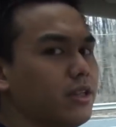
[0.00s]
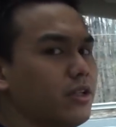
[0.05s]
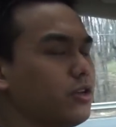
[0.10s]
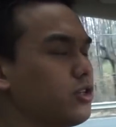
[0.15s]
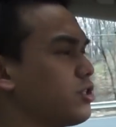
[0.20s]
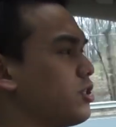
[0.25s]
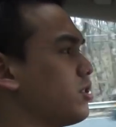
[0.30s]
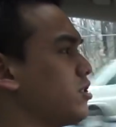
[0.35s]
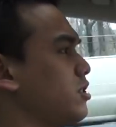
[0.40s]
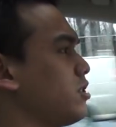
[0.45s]

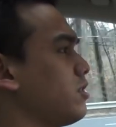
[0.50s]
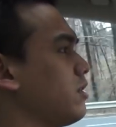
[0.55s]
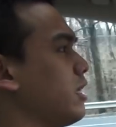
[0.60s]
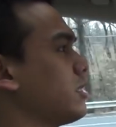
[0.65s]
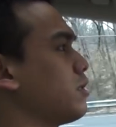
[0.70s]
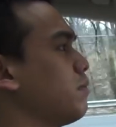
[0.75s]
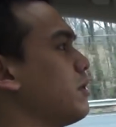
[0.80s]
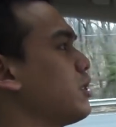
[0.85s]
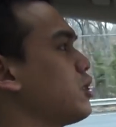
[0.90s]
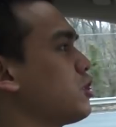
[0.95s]

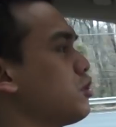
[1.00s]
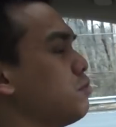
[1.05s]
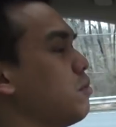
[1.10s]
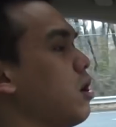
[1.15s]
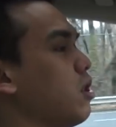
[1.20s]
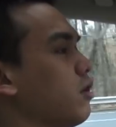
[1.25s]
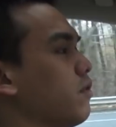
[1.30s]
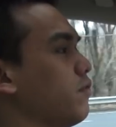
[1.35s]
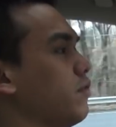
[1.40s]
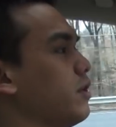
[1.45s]
It's a much
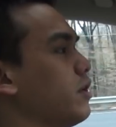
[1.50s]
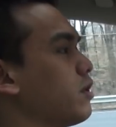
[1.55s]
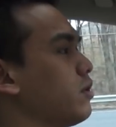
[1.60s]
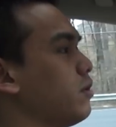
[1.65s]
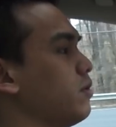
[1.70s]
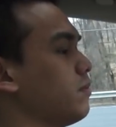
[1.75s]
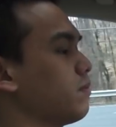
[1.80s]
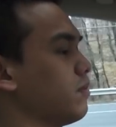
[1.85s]
smaller vehicle,